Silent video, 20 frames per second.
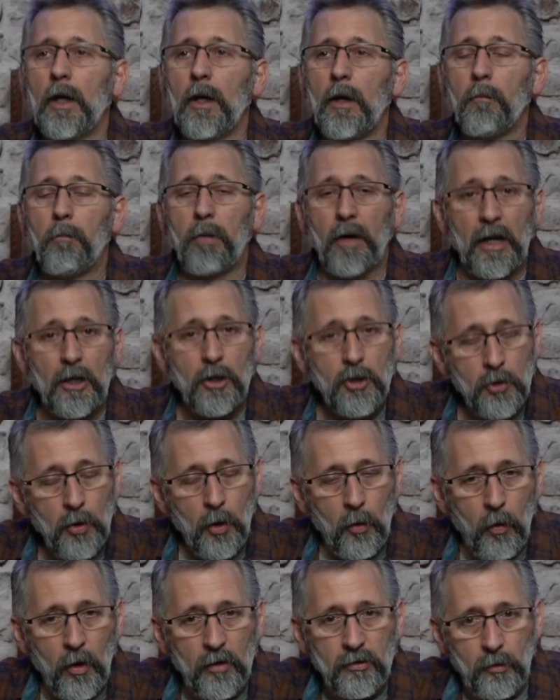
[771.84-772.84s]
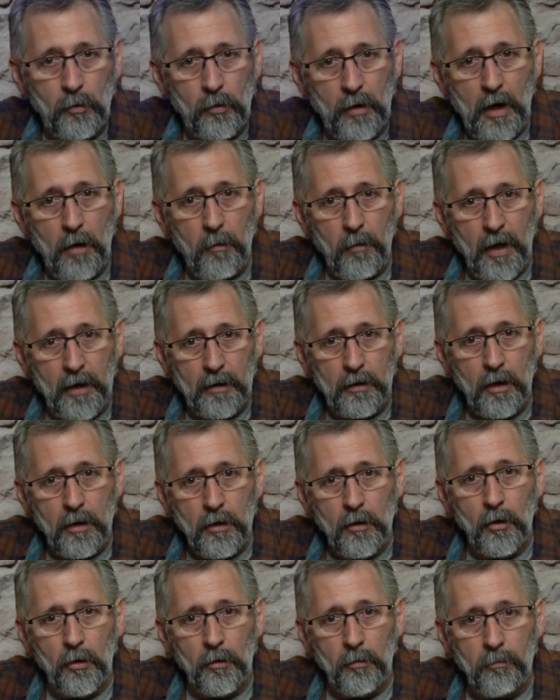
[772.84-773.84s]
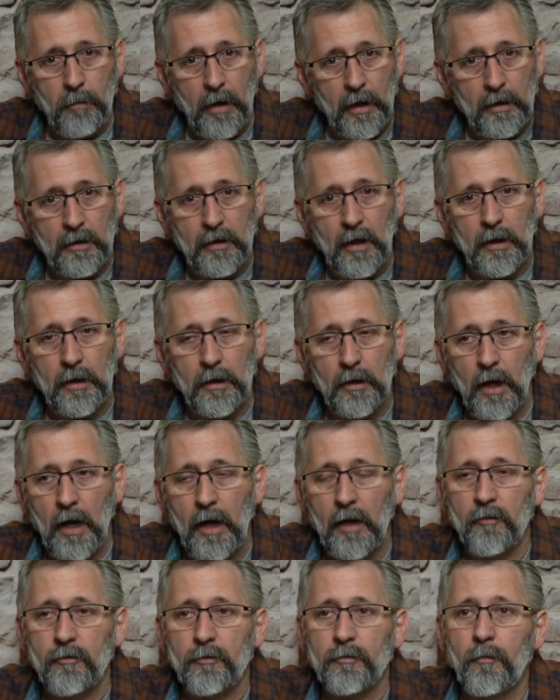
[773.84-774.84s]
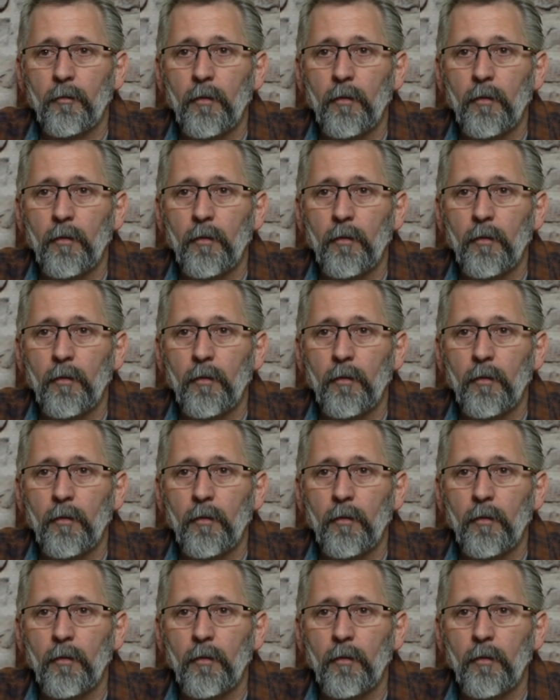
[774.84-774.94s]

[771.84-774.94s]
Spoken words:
But I knew it wasn't what I wanted to do my entire life.